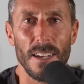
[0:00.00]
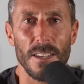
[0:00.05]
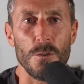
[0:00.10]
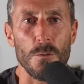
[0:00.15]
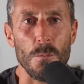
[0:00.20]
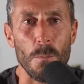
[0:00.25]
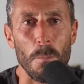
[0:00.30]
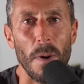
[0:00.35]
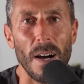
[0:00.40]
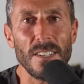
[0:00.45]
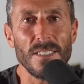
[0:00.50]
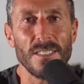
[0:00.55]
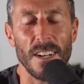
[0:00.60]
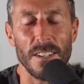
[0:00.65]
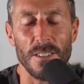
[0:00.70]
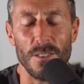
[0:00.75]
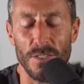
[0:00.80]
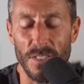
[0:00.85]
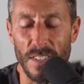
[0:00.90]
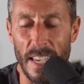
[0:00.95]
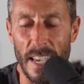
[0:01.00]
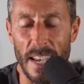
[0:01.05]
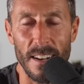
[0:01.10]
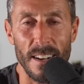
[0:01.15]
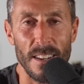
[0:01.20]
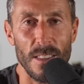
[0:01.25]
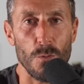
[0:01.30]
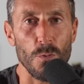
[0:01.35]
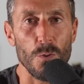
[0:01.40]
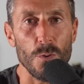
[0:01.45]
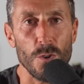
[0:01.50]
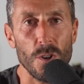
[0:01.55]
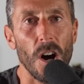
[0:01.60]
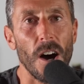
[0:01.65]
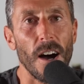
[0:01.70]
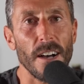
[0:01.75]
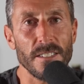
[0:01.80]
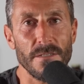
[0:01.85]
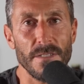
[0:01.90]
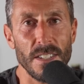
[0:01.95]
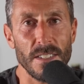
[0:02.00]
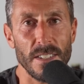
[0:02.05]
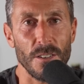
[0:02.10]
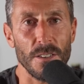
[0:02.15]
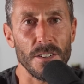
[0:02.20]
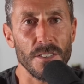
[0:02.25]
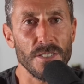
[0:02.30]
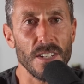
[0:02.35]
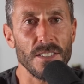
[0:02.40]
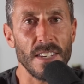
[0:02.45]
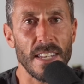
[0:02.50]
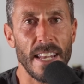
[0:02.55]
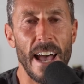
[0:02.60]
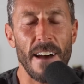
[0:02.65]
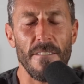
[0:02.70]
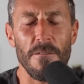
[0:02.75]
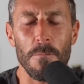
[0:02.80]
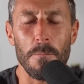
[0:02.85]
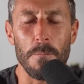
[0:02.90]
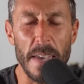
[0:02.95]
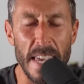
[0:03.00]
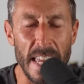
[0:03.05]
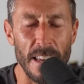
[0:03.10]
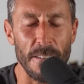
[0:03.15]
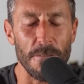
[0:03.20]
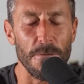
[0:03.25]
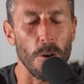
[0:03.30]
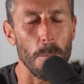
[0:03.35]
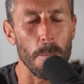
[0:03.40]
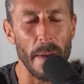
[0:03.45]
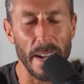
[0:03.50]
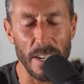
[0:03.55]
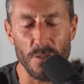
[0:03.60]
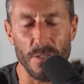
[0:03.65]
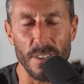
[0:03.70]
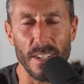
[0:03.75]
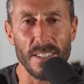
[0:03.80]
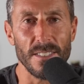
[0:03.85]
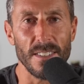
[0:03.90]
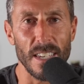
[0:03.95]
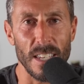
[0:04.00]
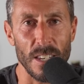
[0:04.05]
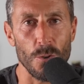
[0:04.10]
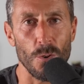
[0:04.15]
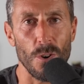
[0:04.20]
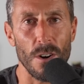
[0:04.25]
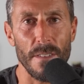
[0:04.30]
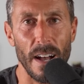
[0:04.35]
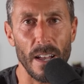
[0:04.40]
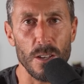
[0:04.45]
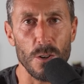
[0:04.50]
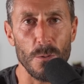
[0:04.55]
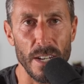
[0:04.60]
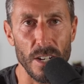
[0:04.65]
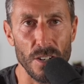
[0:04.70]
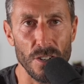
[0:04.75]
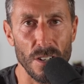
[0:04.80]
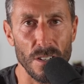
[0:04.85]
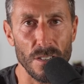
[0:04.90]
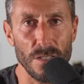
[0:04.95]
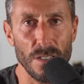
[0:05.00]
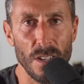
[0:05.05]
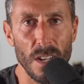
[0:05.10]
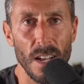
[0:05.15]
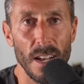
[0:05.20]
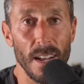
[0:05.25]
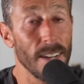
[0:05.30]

You must understand the root cause of these illnesses and have meaningful metrics in your evaluations.